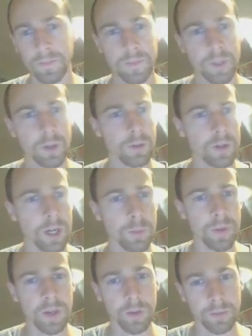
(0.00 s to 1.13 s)
So I hope
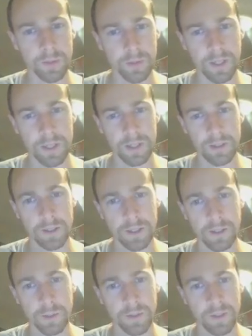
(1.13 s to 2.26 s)
you know what I'm doing here in
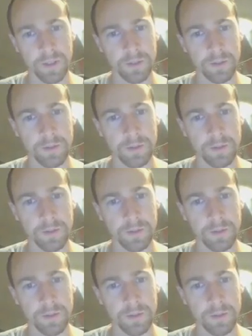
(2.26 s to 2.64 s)
terms of just